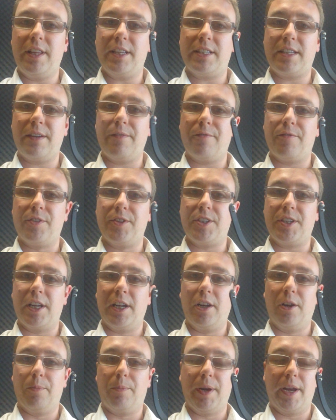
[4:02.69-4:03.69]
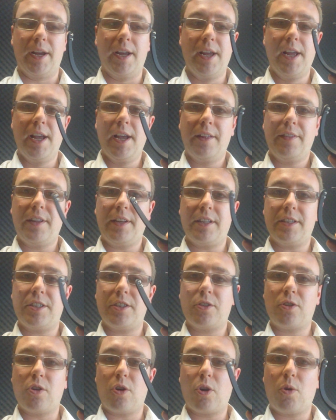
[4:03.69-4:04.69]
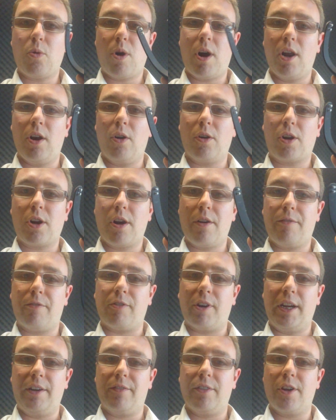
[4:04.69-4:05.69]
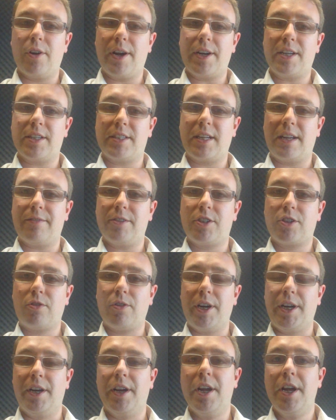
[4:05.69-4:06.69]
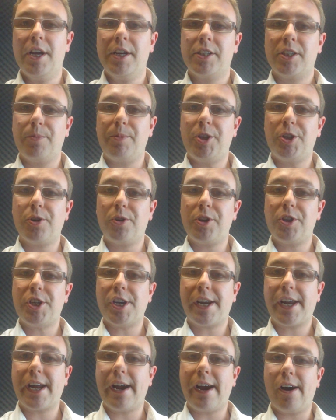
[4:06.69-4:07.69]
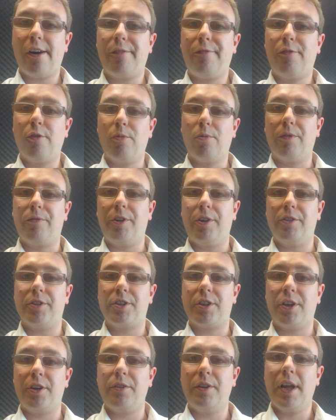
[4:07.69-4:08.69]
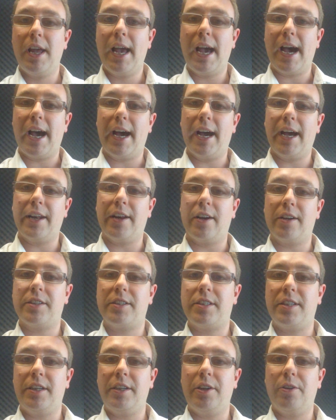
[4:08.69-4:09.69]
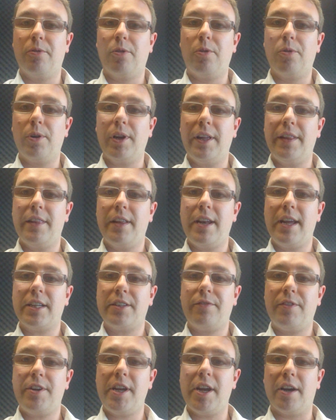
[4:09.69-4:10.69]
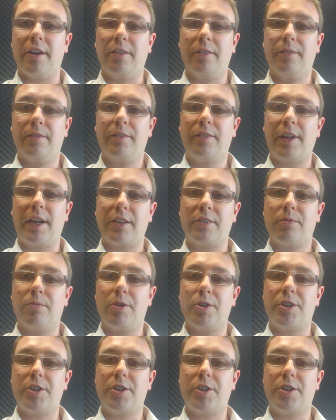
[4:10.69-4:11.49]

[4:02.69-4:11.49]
in its infancy a little bit. I think this has got quite a lot going for it, even though it doesn't have a screen. So be sure to check out our full review soon, and I'll see you all in the next video. Thanks for